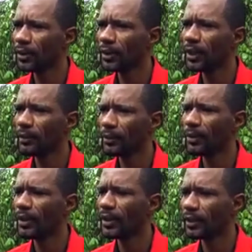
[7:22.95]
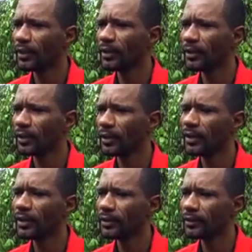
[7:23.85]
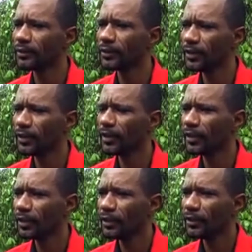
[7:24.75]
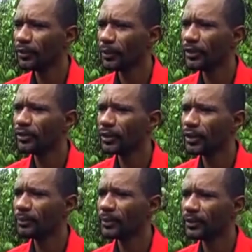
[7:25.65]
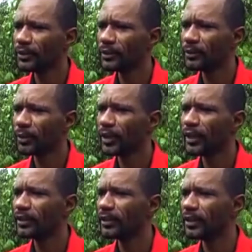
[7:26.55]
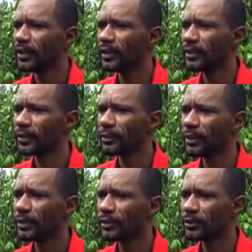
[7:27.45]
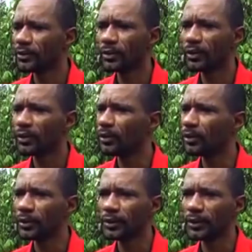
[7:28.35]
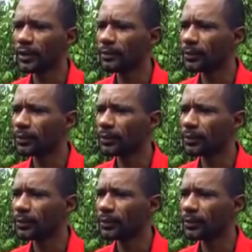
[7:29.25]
Yeah, we were going on a little hike and went through there. But when I entered the gates, I mean, nothing looked the same.